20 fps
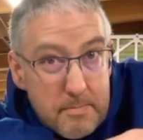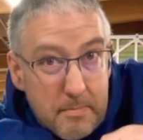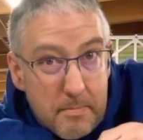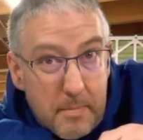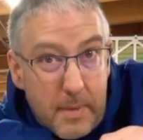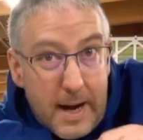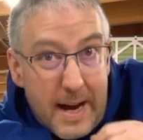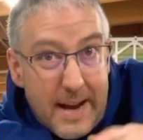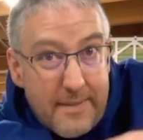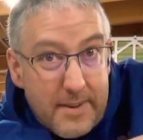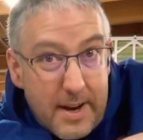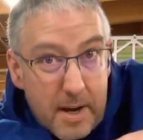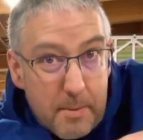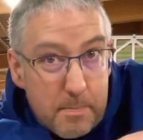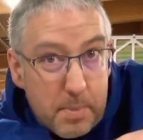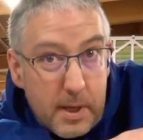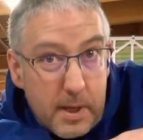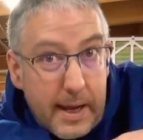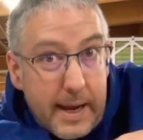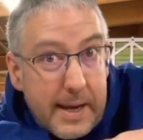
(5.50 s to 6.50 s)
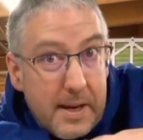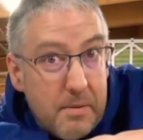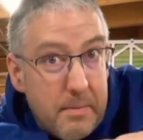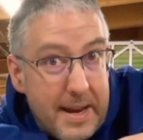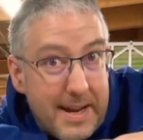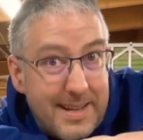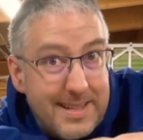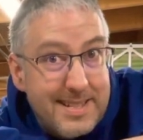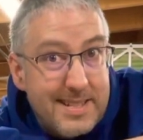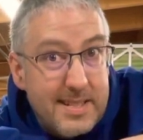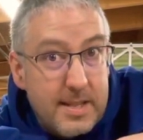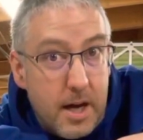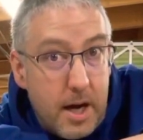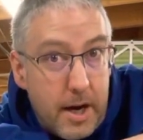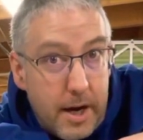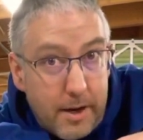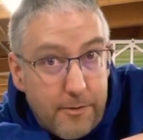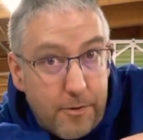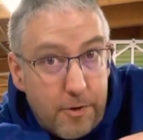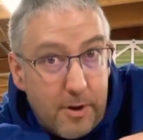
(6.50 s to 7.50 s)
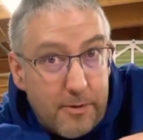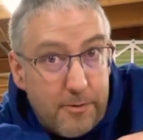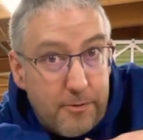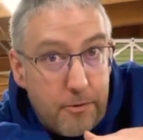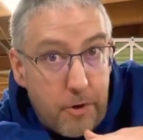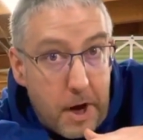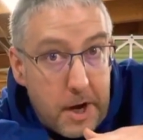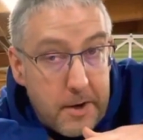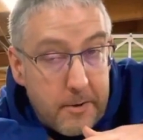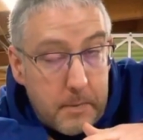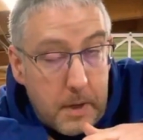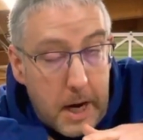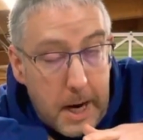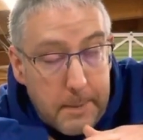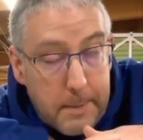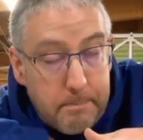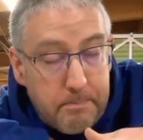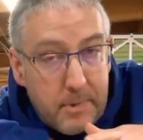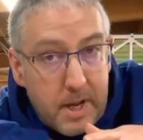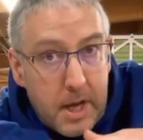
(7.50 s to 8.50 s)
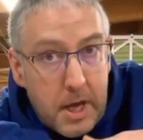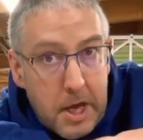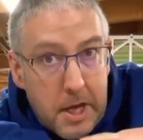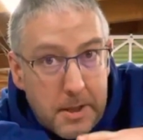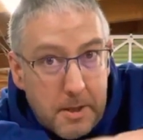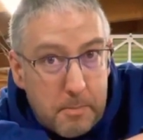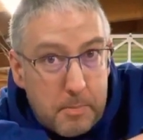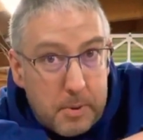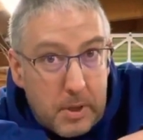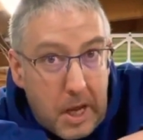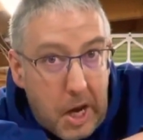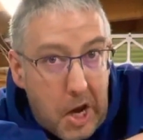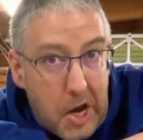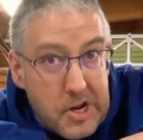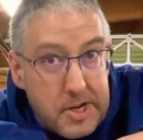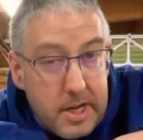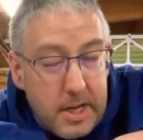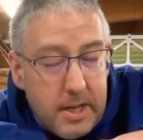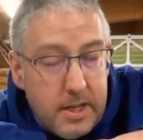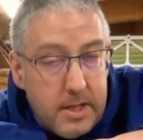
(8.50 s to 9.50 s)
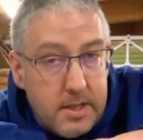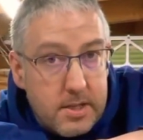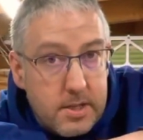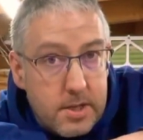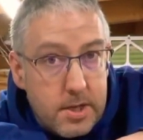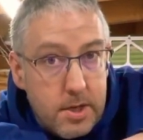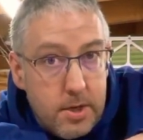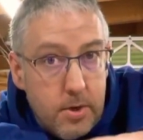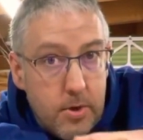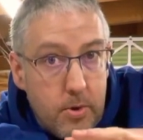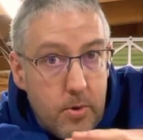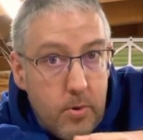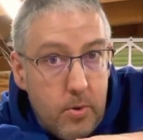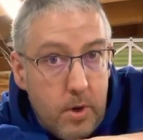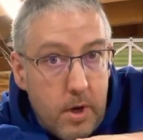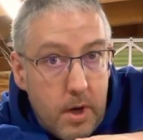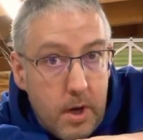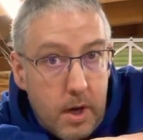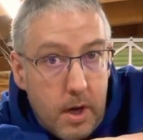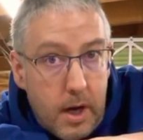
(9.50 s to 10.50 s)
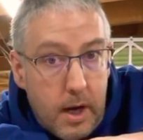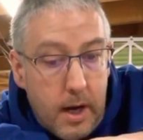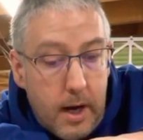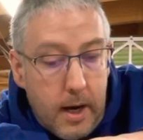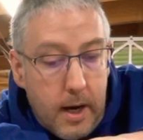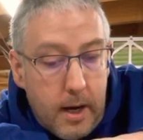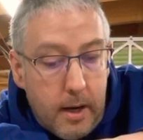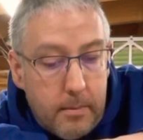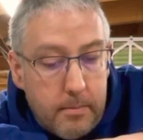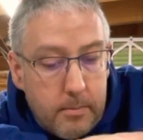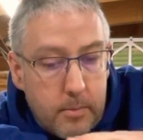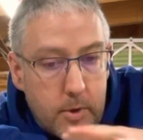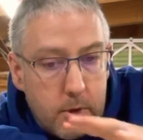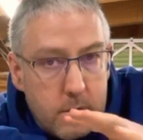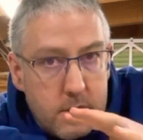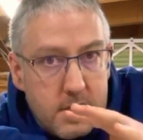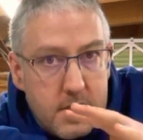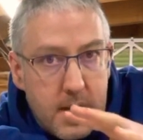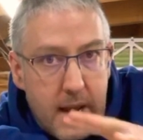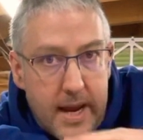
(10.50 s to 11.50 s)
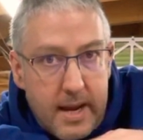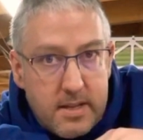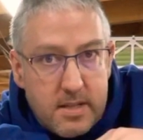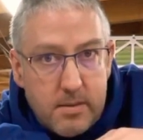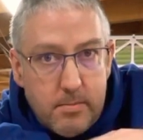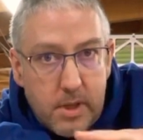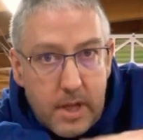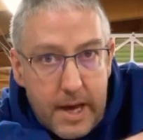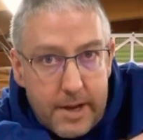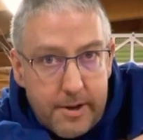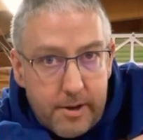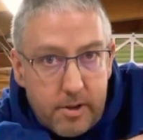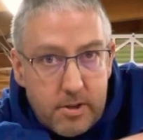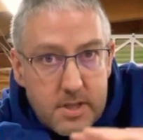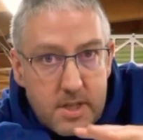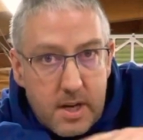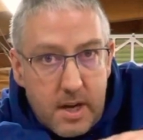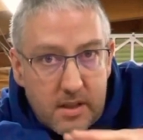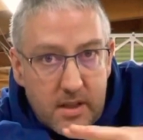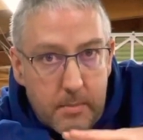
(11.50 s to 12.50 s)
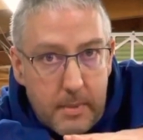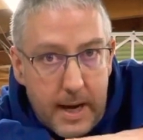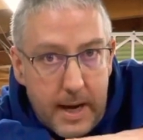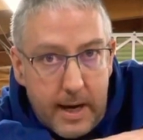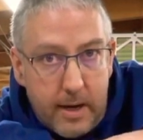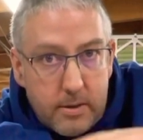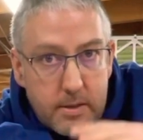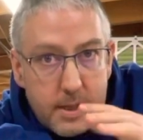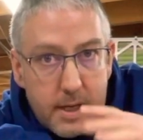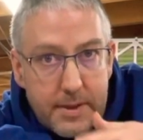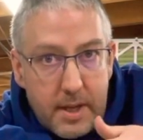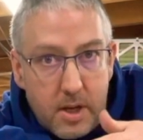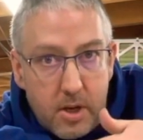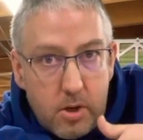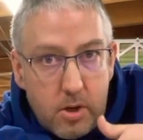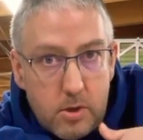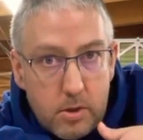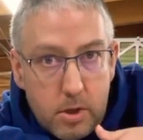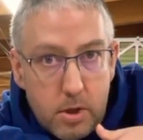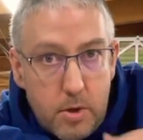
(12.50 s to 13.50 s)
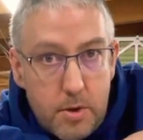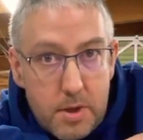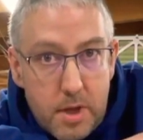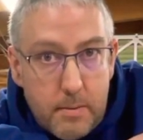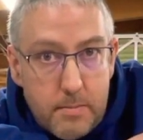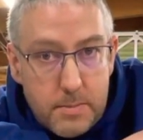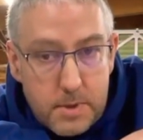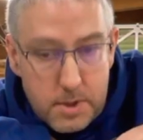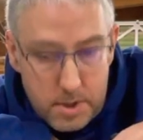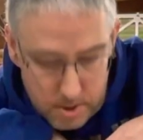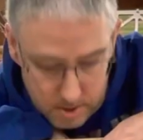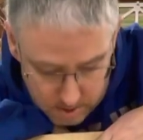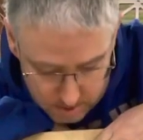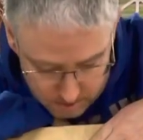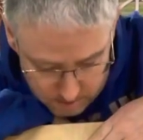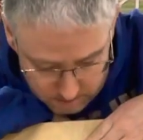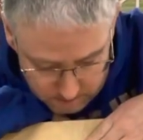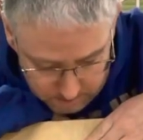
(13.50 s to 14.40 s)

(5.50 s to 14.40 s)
I've got a plan to make a sign for a friend of mine. And the plan is to take some letters, cut them out, and then glue them to